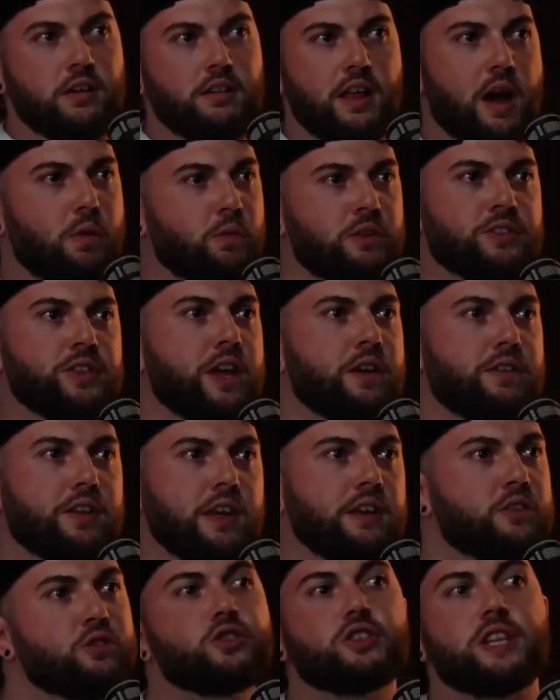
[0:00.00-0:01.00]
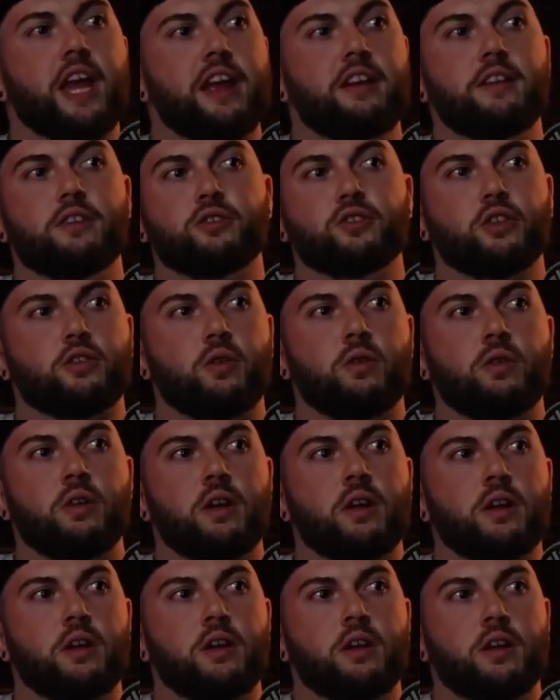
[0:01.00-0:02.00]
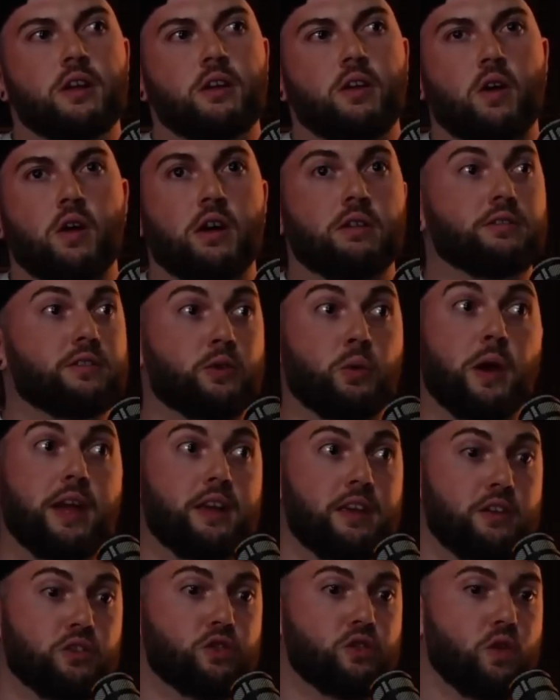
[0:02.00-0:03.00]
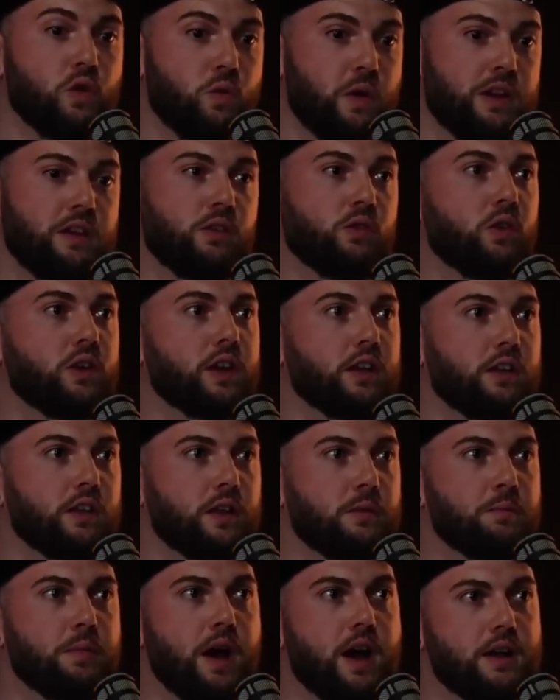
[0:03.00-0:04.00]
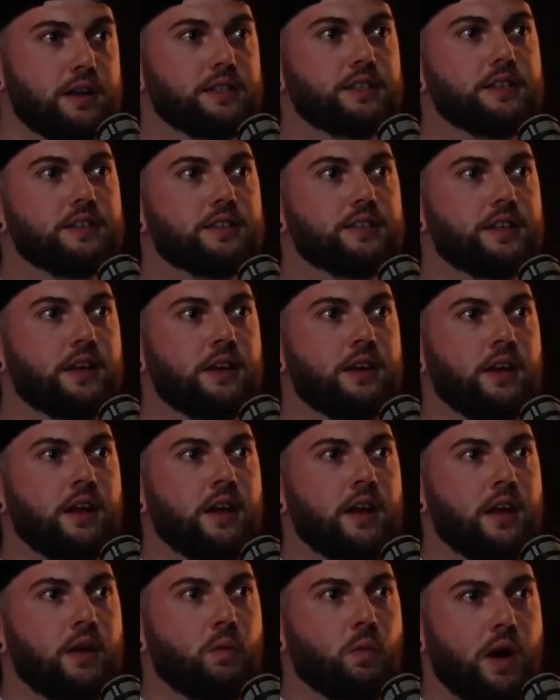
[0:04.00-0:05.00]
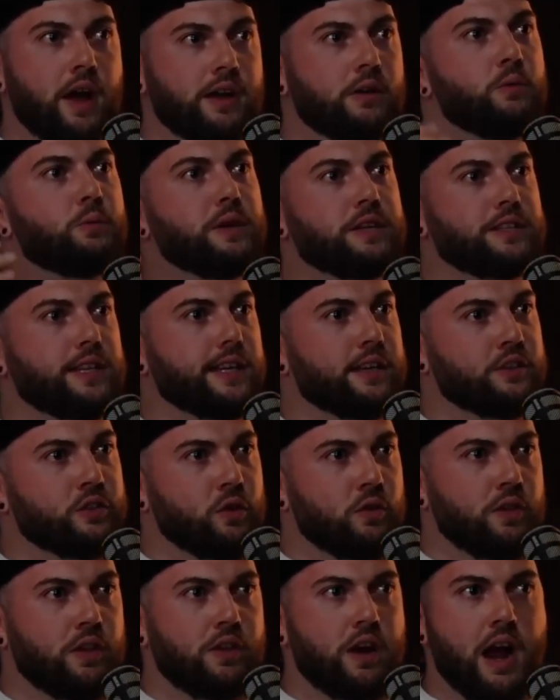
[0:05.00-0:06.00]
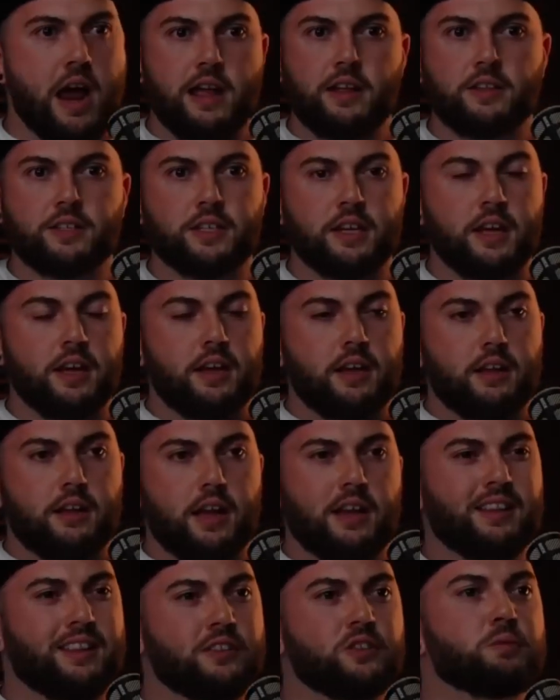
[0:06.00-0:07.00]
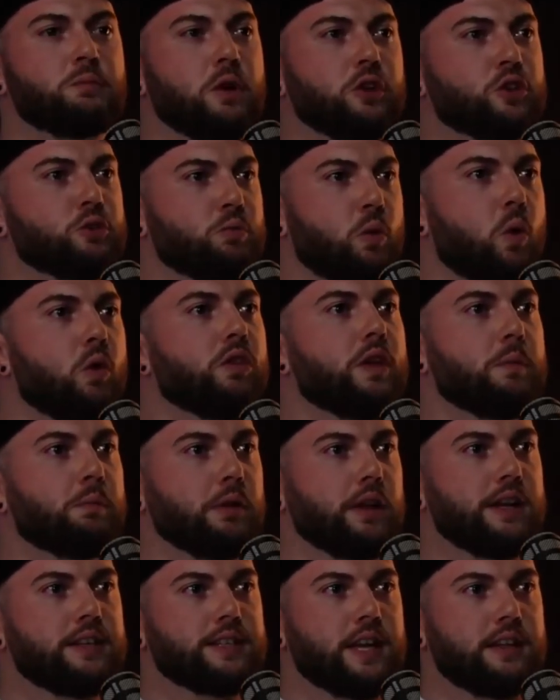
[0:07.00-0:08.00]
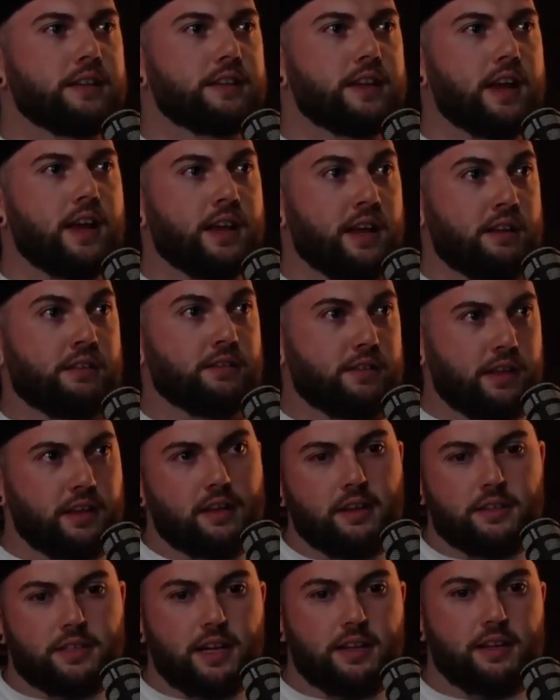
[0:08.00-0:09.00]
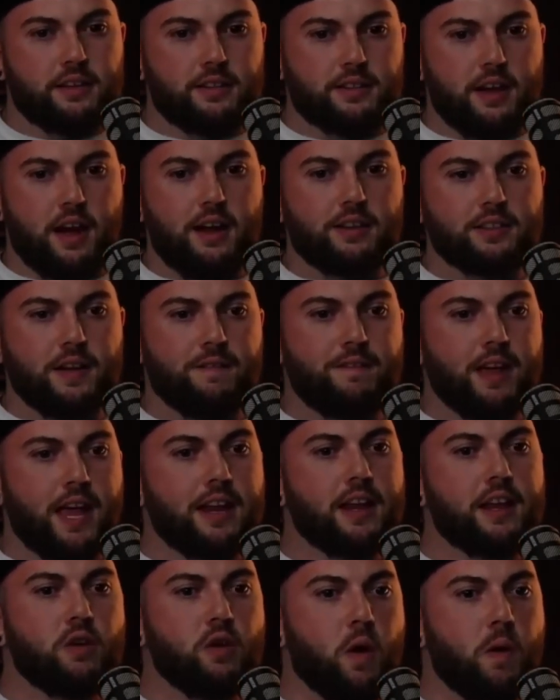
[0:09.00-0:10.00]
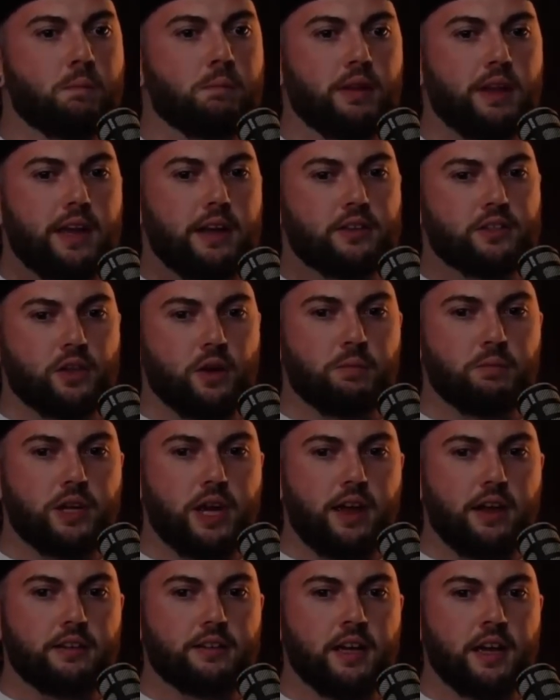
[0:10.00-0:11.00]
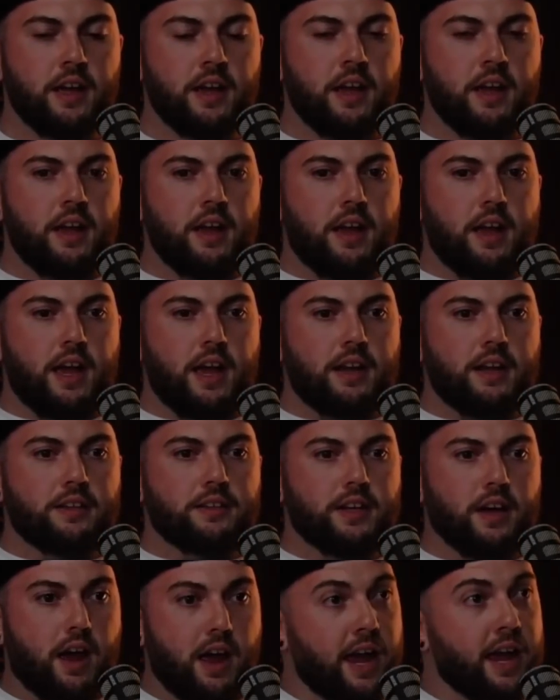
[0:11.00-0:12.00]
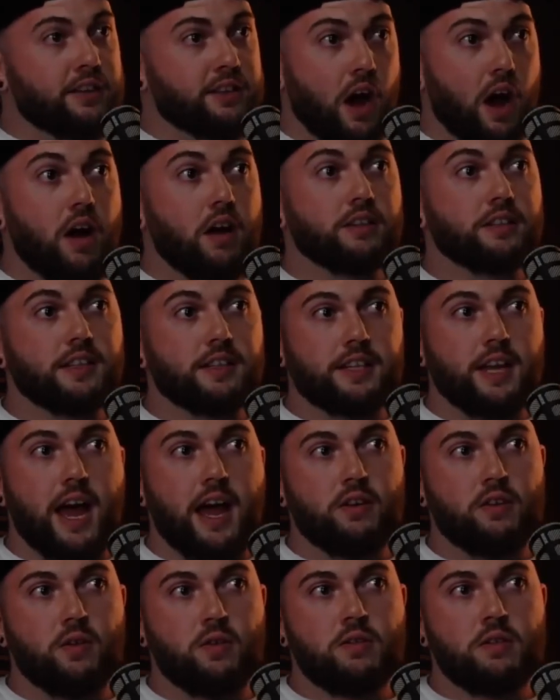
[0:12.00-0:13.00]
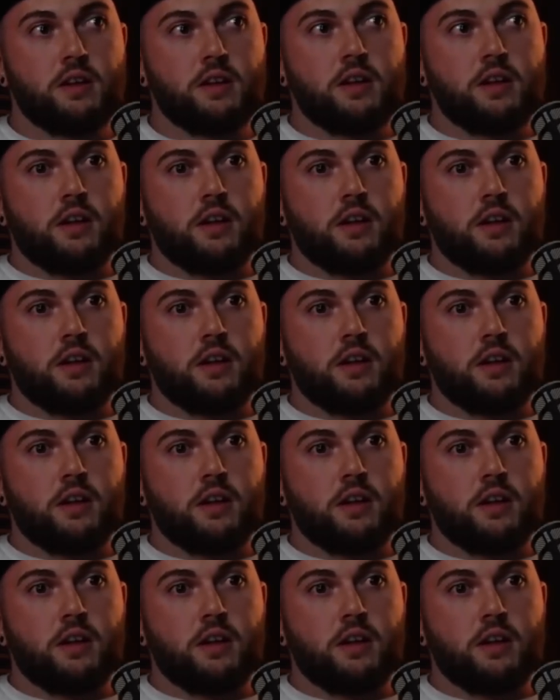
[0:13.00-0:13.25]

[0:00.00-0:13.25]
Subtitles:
That wasn't a thing just 10 years ago or 20 years ago when you look at the comparisons to why obesity is on the rise. I think there's much more that plays into it. And like you said, it starts a very complex subject and it's hard to tackle.